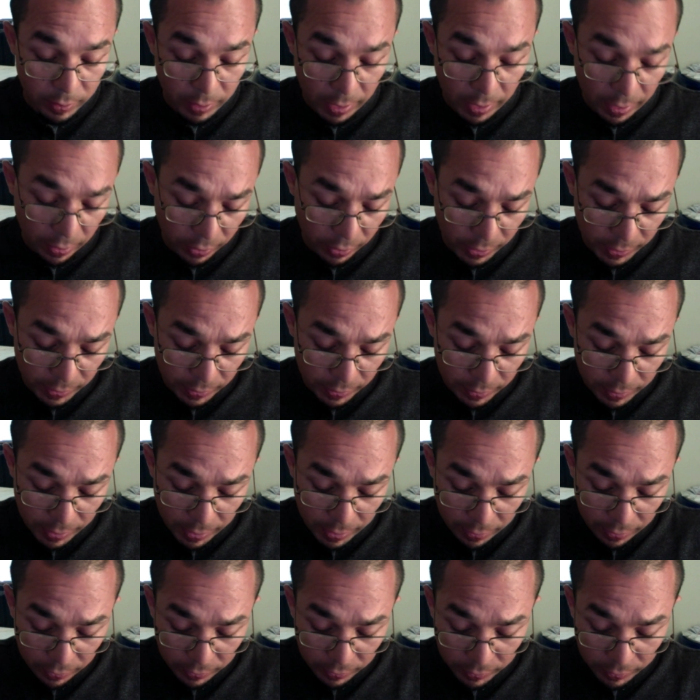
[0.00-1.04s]

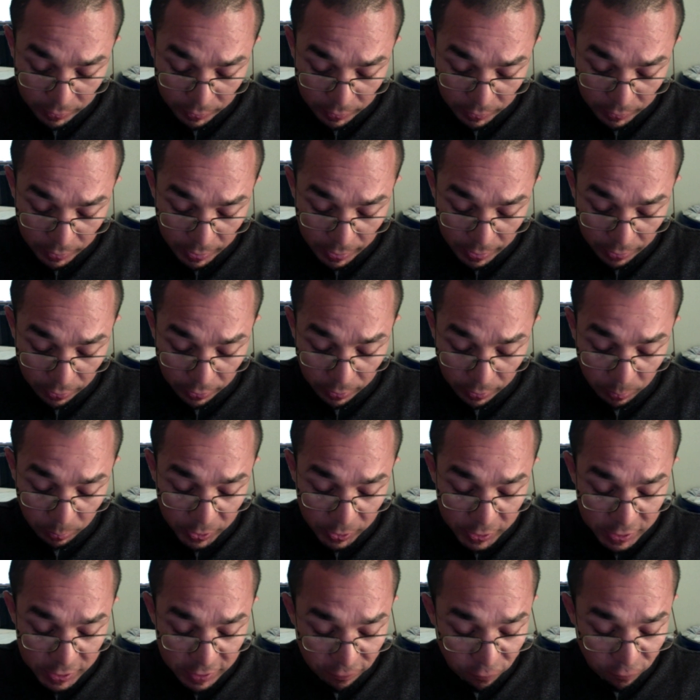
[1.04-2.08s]
on a
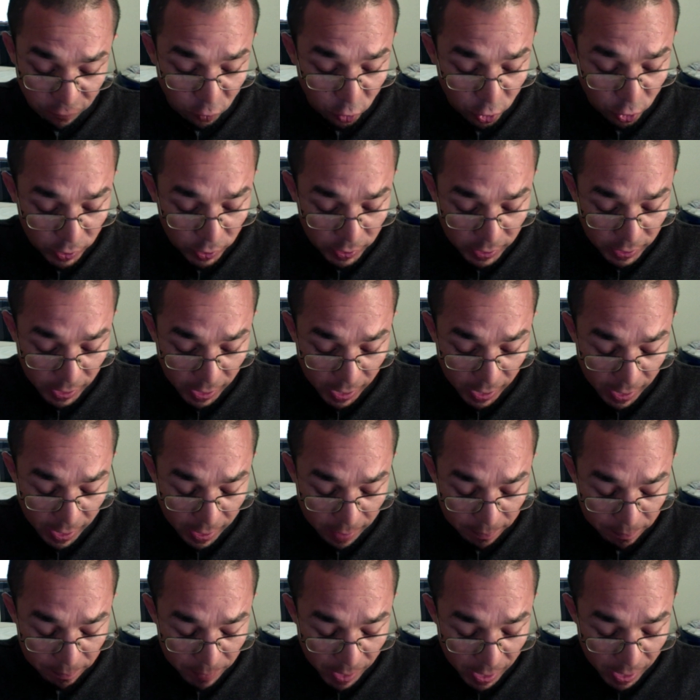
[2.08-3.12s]
piece of wood that
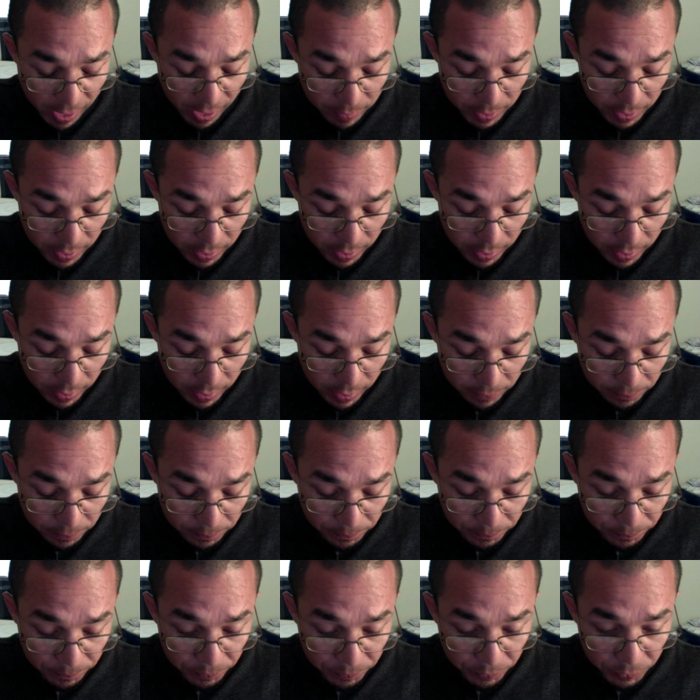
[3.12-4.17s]
maybe
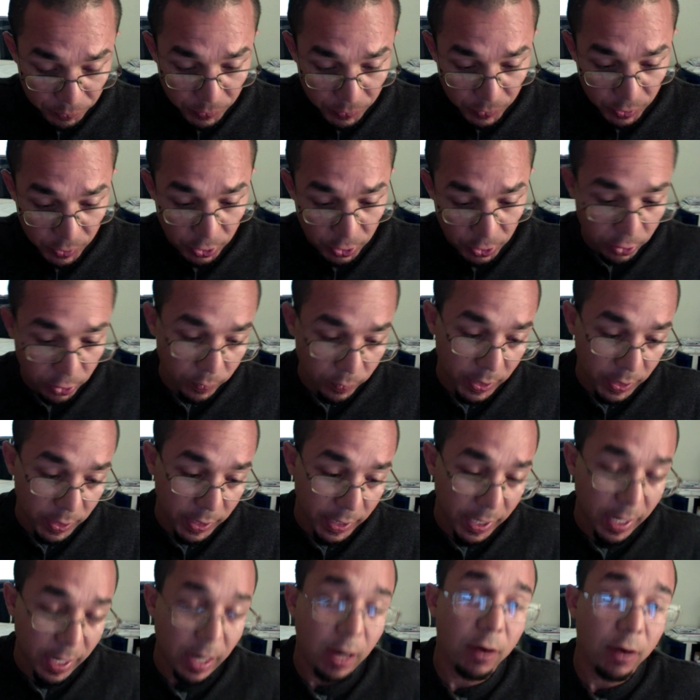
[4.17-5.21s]
you don't really
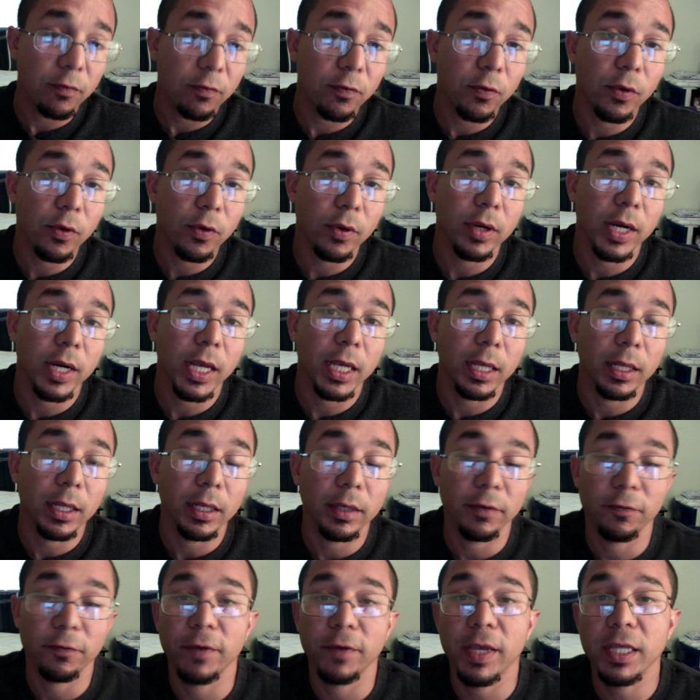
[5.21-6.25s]
care for, like a
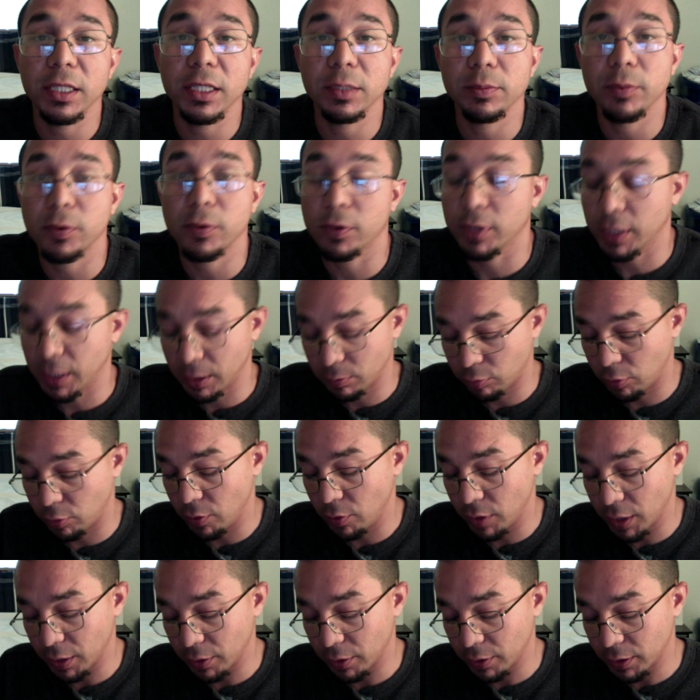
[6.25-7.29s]
fence board that's
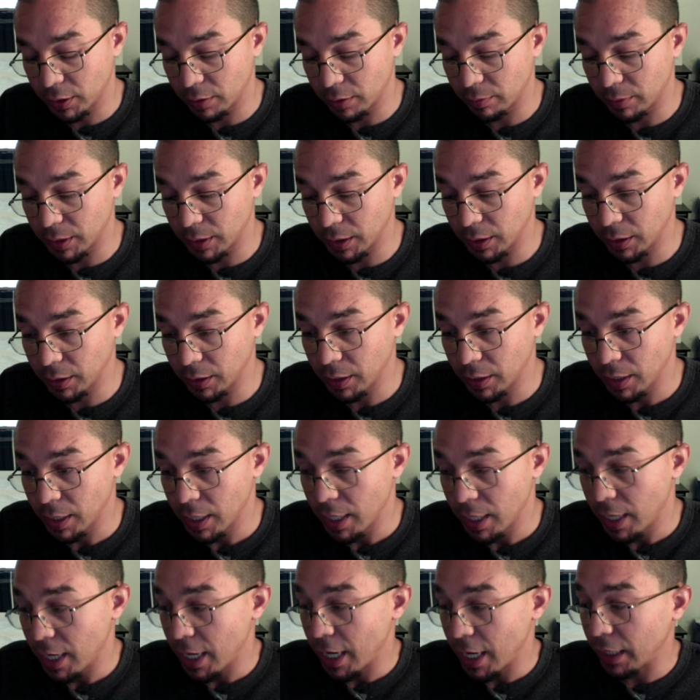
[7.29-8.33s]
broken or something.
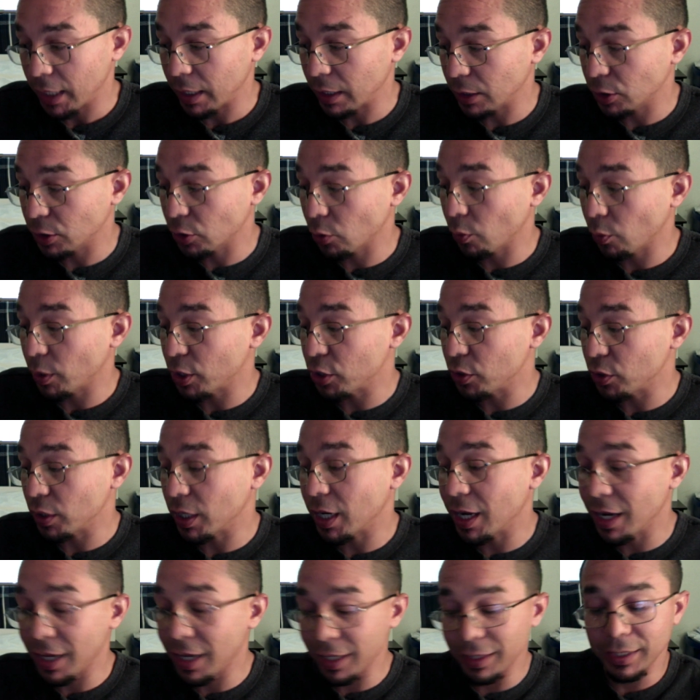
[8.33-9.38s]
So when you
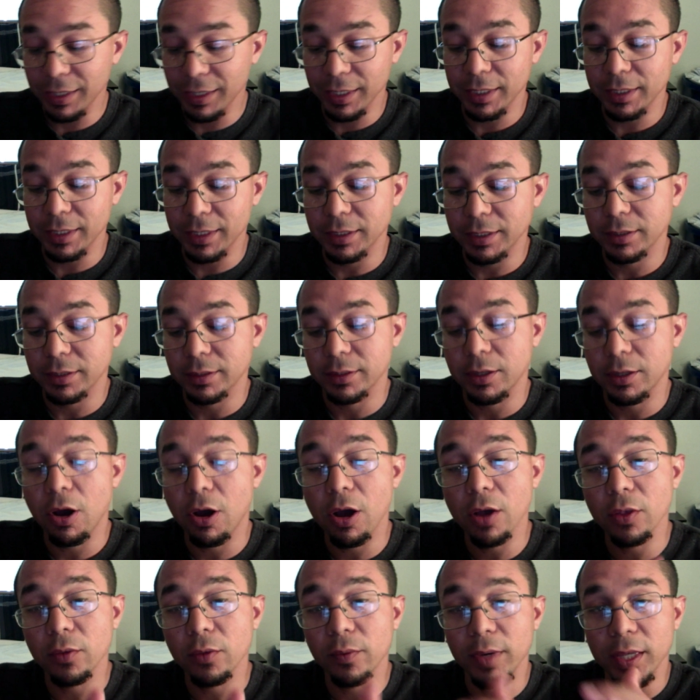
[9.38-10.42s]
cut this all
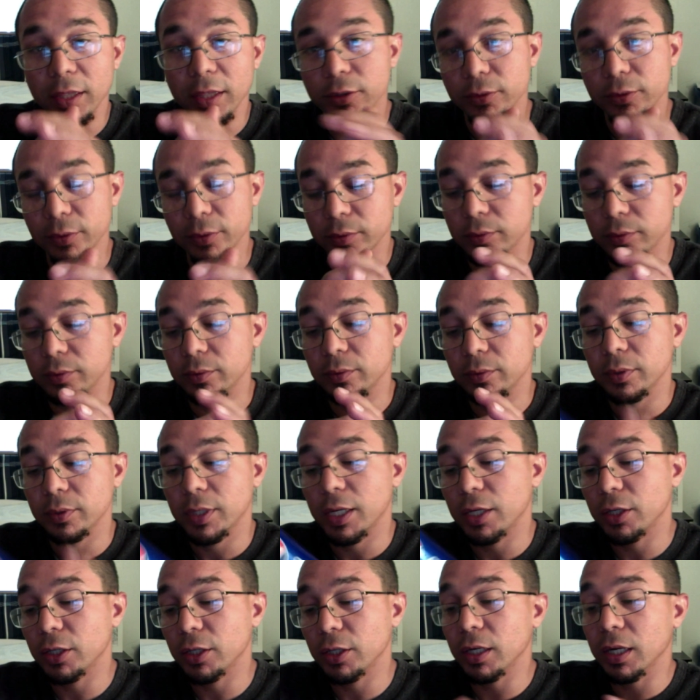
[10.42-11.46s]
the way through,
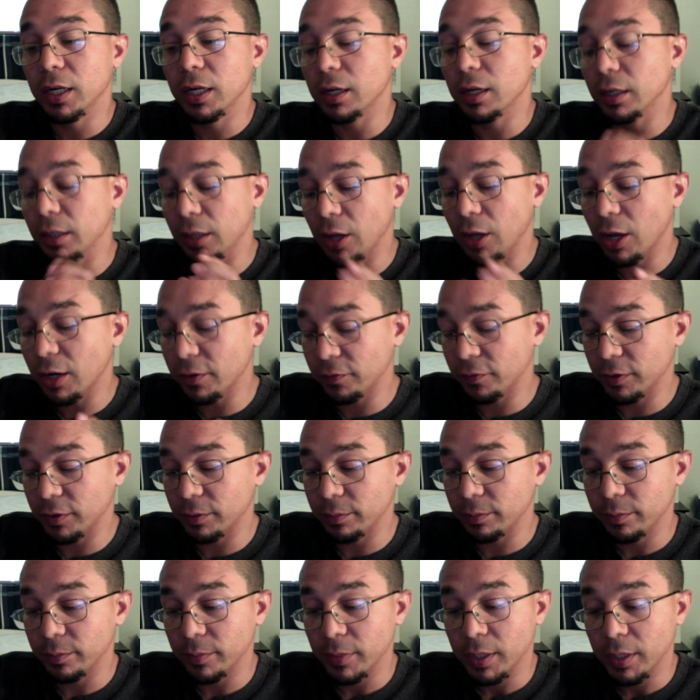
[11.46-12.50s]
you could cut a lot of them.
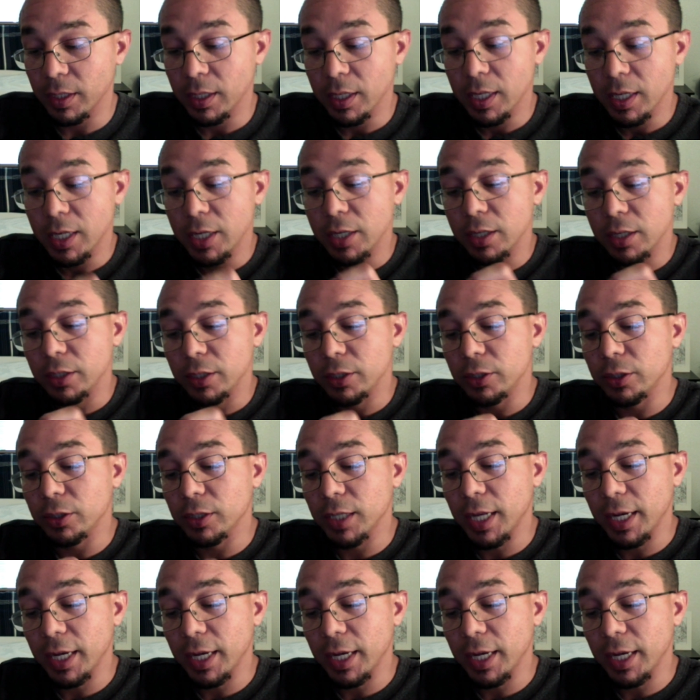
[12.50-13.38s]
You could